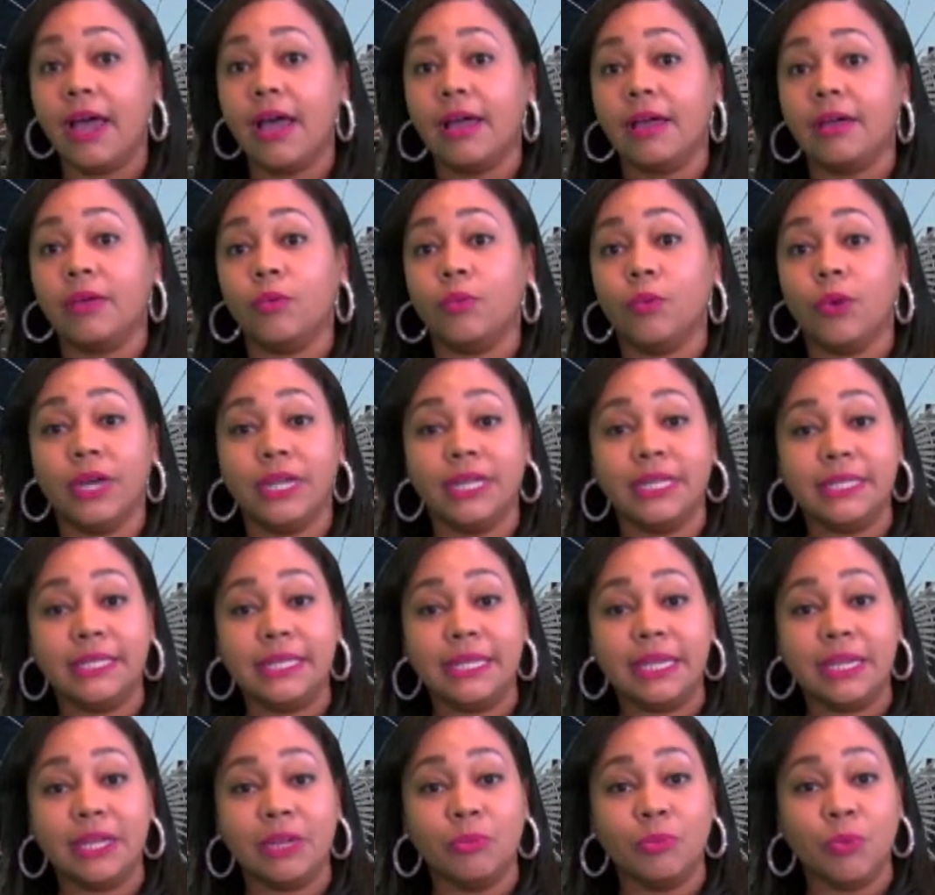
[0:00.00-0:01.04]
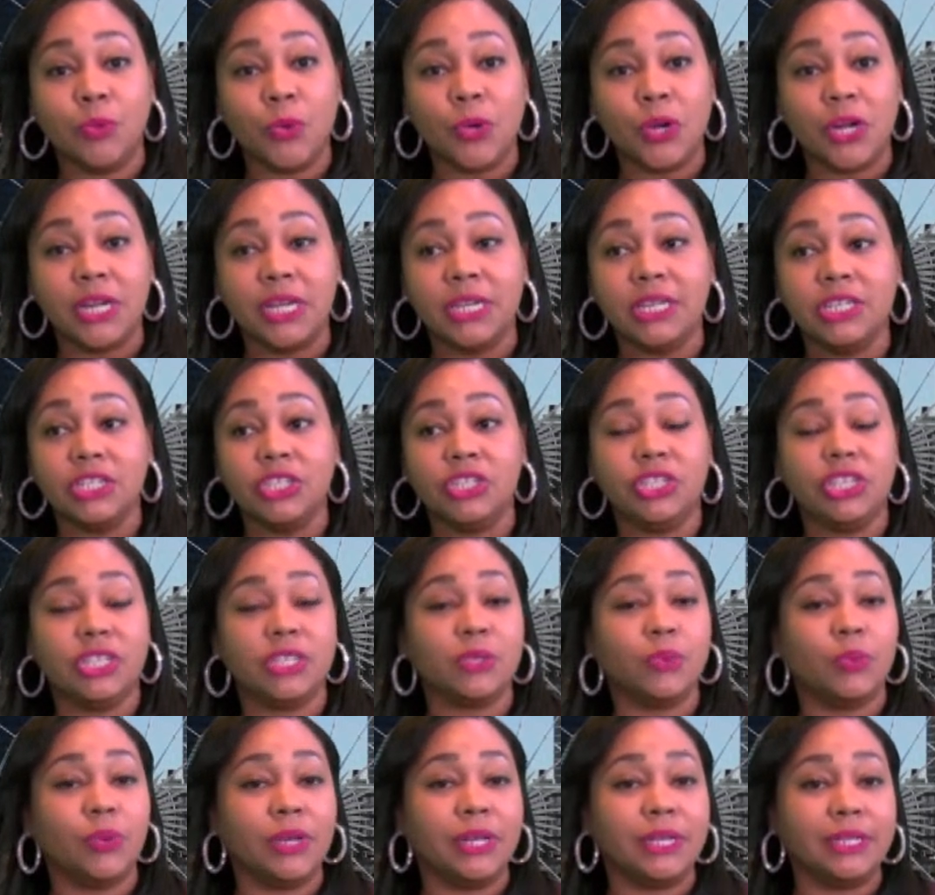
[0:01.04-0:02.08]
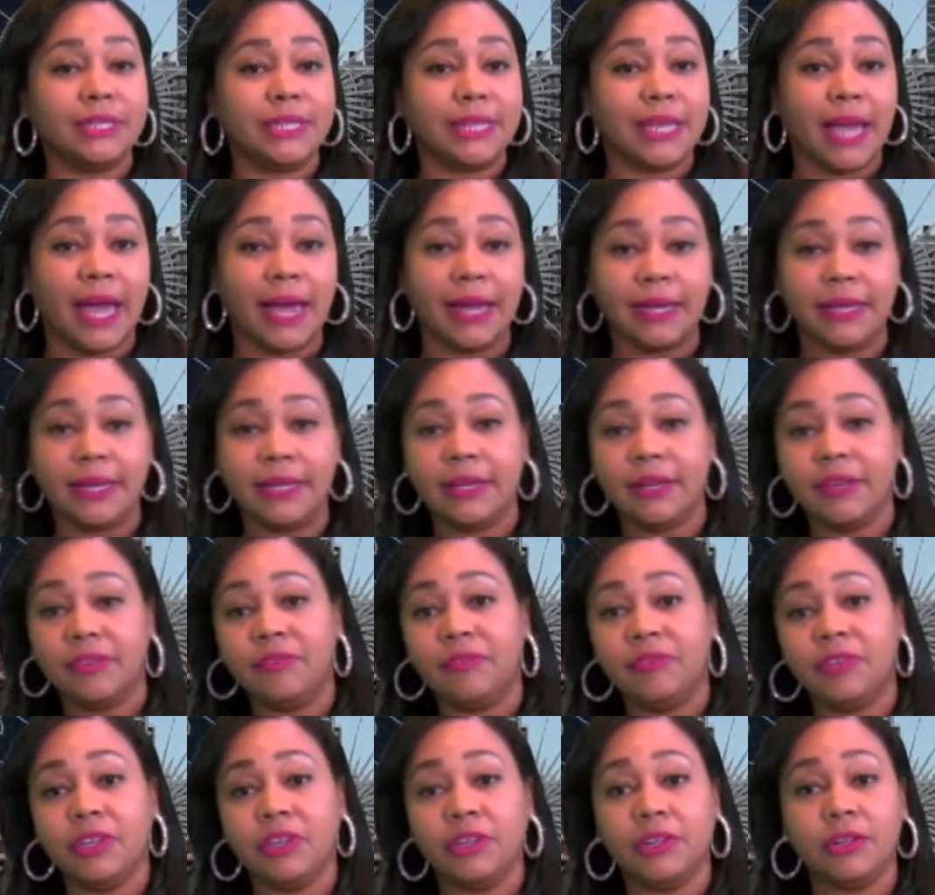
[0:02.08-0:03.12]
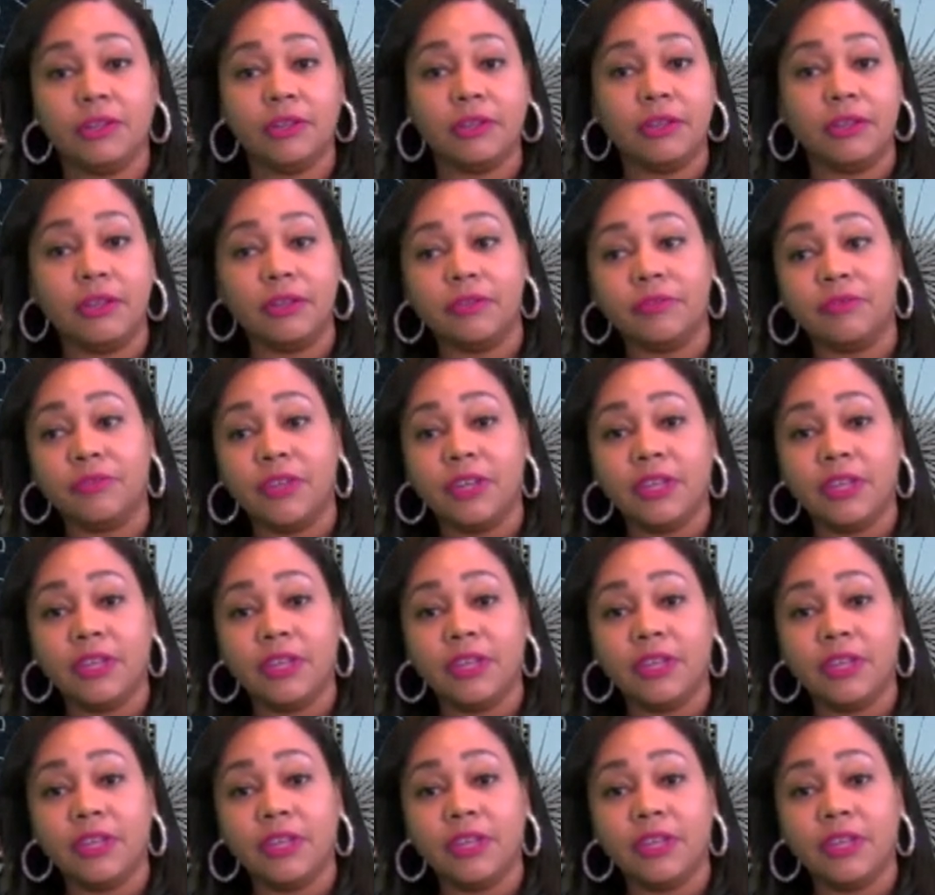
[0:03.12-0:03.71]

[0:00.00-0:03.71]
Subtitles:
wanting to get a mortgage, just wanting to kind of get a feel of